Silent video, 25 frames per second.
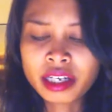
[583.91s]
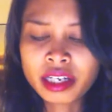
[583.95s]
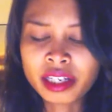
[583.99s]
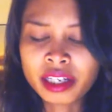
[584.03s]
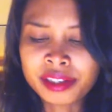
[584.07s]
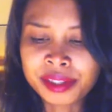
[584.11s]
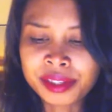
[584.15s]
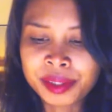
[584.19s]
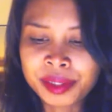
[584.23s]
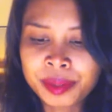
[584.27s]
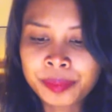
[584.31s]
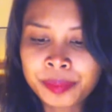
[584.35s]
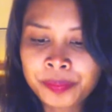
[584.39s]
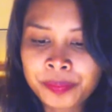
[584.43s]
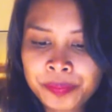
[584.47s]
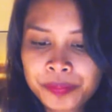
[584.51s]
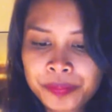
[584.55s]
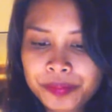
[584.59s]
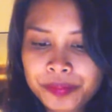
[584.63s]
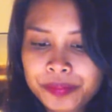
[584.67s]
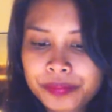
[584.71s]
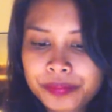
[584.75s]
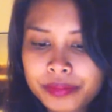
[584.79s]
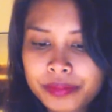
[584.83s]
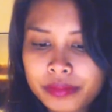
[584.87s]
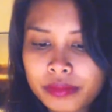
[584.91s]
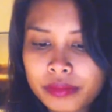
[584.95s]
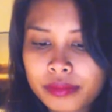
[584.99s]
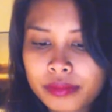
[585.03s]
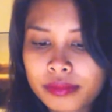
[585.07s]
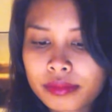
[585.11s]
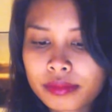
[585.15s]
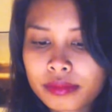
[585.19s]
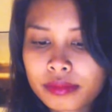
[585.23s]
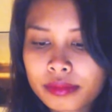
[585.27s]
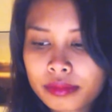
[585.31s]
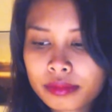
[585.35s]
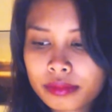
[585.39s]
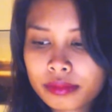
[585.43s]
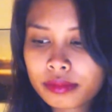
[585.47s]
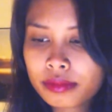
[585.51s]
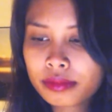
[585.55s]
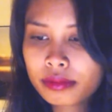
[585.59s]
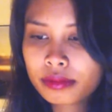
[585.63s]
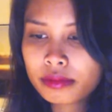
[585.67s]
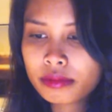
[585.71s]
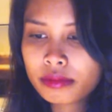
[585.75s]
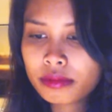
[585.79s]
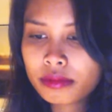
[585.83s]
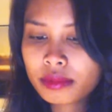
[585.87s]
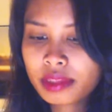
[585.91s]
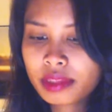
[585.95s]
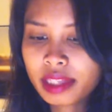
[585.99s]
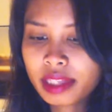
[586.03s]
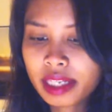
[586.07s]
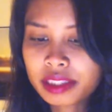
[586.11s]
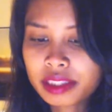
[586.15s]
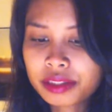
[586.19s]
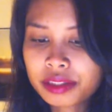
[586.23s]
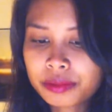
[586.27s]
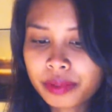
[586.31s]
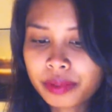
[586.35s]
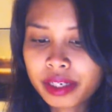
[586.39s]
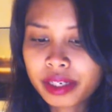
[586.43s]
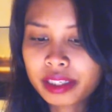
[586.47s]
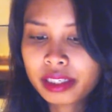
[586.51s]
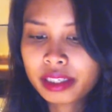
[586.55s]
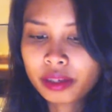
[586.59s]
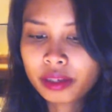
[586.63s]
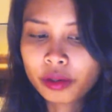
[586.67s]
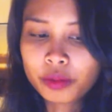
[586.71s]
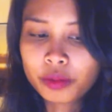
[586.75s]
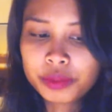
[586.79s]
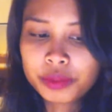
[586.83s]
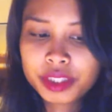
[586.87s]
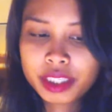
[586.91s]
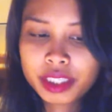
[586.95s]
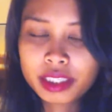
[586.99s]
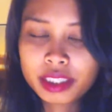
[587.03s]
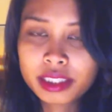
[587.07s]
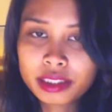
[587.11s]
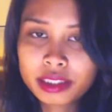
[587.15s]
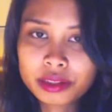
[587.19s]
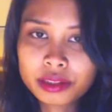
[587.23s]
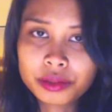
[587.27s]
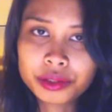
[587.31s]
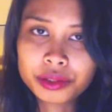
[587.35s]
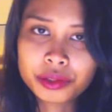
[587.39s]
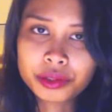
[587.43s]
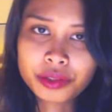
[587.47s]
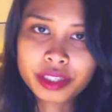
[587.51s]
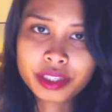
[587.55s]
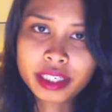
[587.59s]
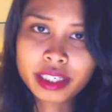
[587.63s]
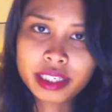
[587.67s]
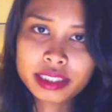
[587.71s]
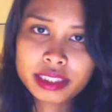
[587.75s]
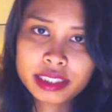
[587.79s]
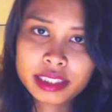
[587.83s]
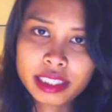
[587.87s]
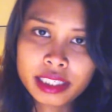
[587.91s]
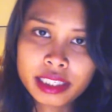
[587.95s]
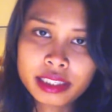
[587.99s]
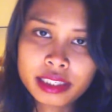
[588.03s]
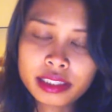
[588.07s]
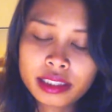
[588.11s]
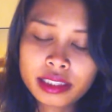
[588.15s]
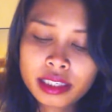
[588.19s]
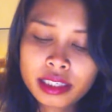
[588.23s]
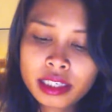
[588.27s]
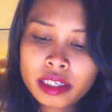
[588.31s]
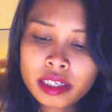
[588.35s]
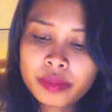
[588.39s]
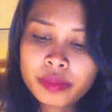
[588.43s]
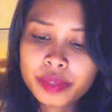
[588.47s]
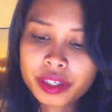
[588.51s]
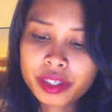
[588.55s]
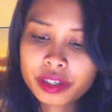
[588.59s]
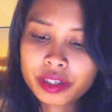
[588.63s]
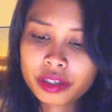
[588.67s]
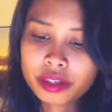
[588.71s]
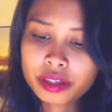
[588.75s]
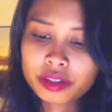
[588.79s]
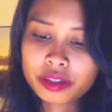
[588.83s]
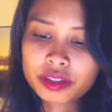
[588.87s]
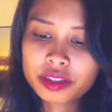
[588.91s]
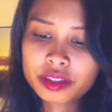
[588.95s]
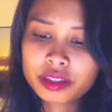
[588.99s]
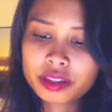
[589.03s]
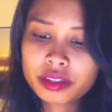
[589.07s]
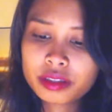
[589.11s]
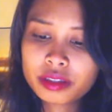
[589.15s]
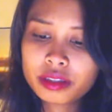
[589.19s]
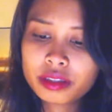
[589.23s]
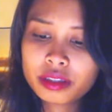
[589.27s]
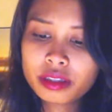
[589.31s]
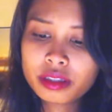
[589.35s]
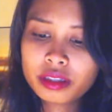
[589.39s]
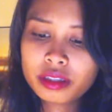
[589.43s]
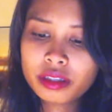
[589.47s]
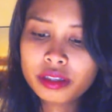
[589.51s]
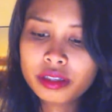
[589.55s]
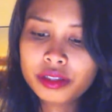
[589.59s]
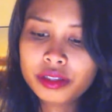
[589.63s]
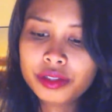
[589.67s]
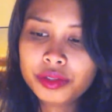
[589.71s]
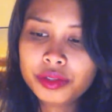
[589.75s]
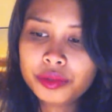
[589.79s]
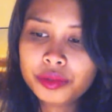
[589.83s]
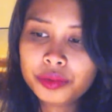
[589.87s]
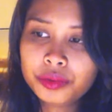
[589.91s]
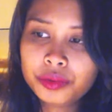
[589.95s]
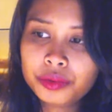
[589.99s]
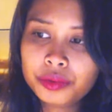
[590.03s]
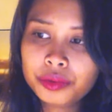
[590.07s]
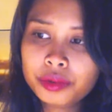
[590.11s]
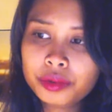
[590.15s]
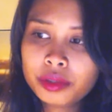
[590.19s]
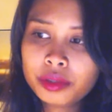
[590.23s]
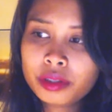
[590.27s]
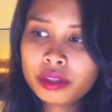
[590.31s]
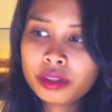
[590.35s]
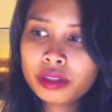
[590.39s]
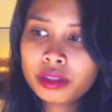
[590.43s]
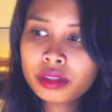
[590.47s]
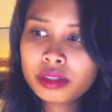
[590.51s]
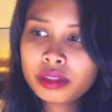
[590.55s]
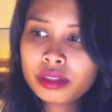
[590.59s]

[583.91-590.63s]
And that's when homesickness also kicks in, because you